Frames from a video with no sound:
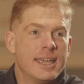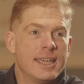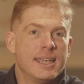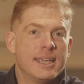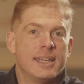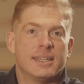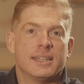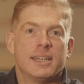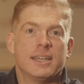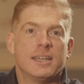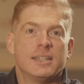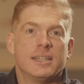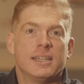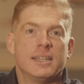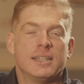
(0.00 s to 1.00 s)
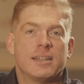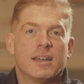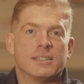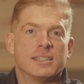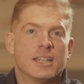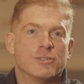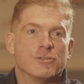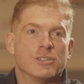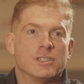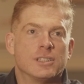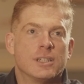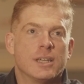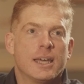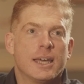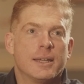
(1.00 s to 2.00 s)
in early
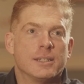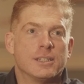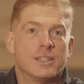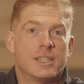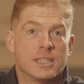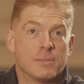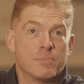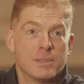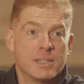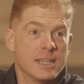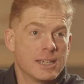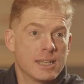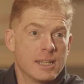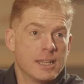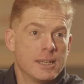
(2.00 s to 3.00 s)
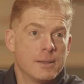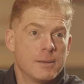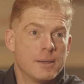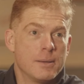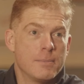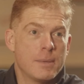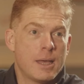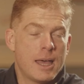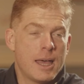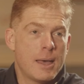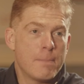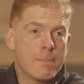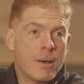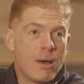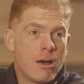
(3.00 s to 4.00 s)
1900s, and this particular
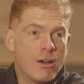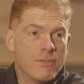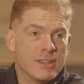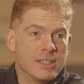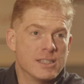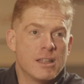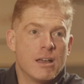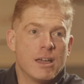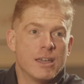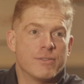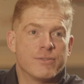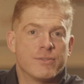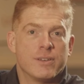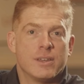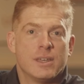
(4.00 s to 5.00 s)
uh, part of his life